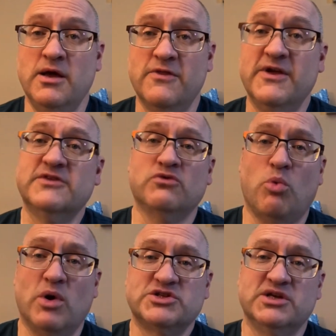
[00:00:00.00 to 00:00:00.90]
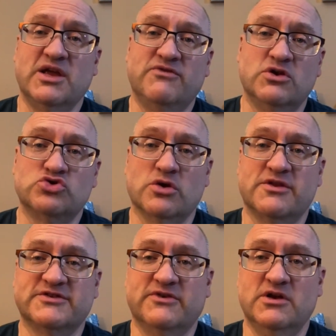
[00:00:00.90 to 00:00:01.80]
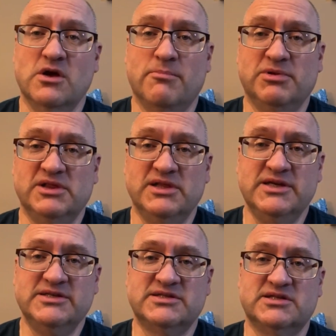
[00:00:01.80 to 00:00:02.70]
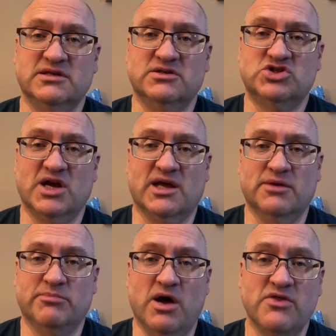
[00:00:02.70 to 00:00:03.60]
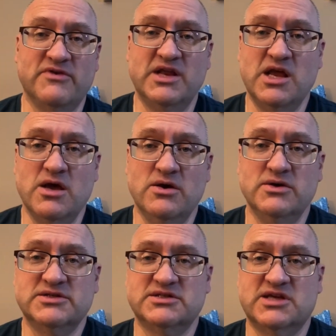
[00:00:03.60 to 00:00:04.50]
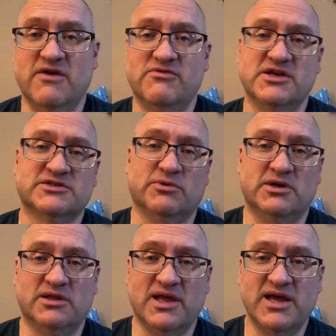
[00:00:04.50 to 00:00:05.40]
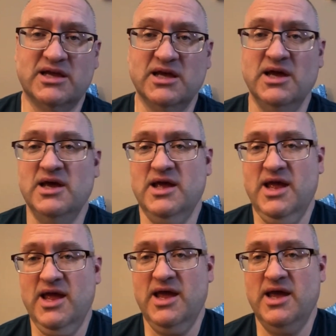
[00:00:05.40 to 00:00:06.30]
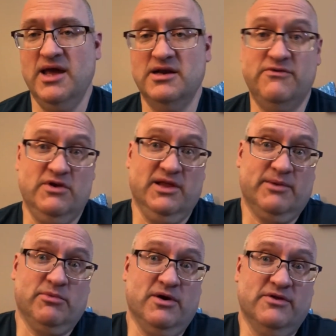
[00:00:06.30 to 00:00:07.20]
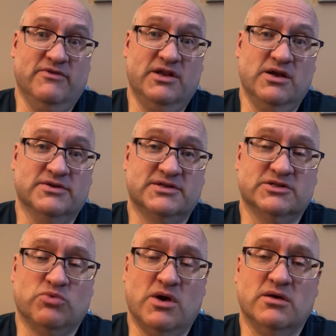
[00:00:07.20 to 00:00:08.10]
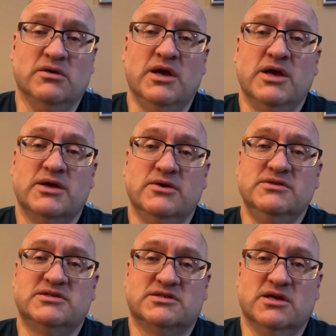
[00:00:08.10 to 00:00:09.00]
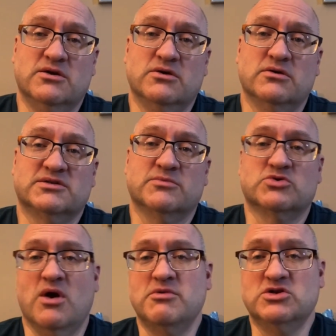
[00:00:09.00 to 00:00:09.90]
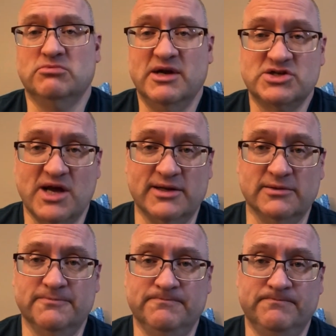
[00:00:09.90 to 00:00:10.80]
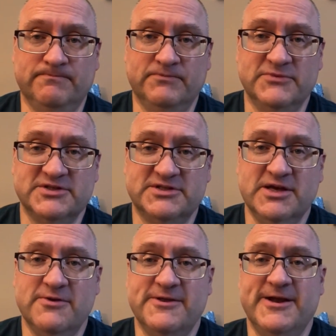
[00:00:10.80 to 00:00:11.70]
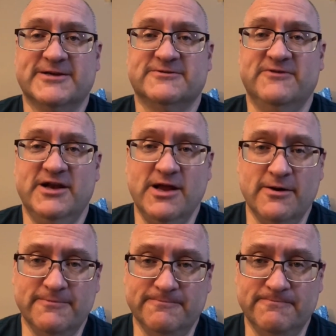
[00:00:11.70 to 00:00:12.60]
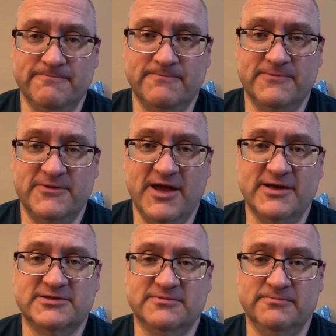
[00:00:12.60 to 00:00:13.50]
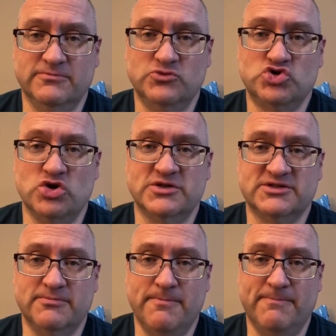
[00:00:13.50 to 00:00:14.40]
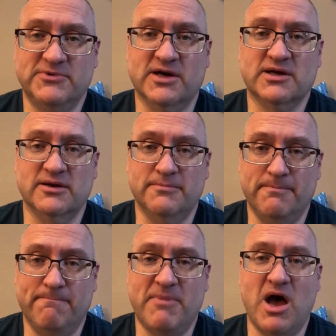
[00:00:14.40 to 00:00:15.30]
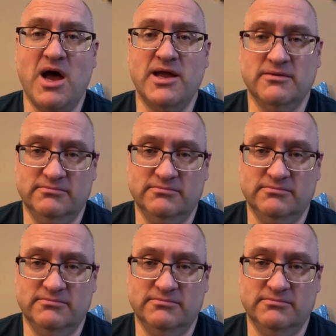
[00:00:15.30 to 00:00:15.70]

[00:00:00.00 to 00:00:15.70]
Thanks for watching. If you enjoyed this video, please check out my other videos, give this one a like, and if you like my other videos as well, consider subscribing to my channel. See you in the next video. Thanks. Tschüss. Danke. Bye.